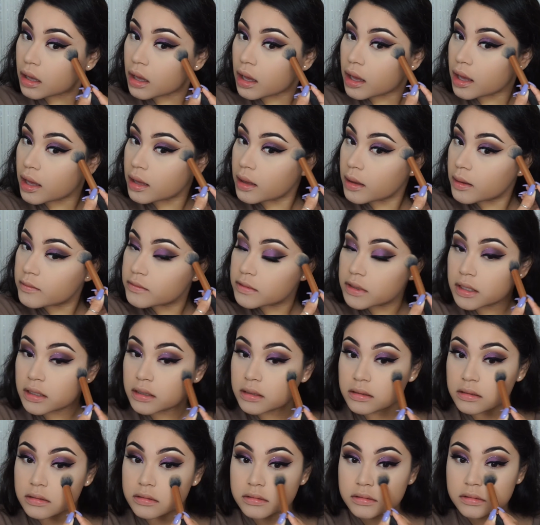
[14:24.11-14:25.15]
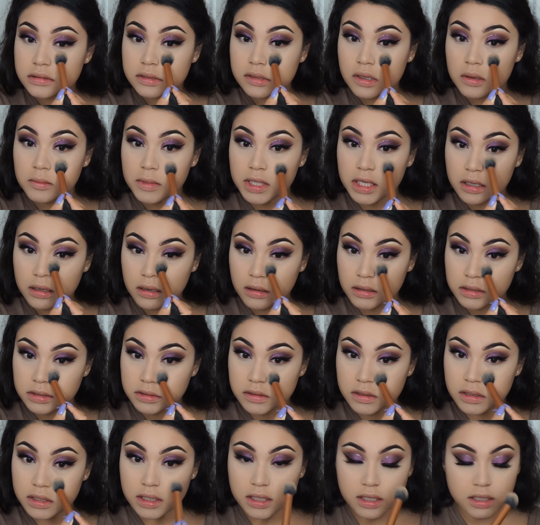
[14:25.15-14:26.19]
I have like so many
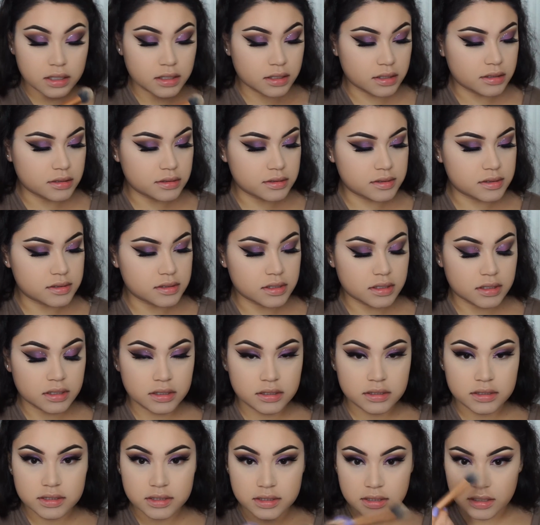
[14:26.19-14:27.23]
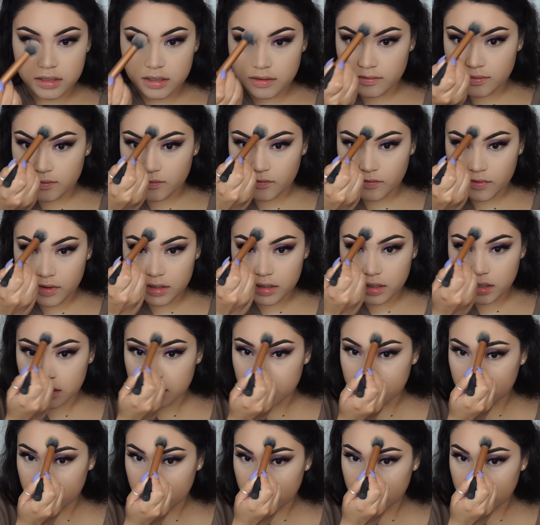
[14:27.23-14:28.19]
contour kits, it's not even funny.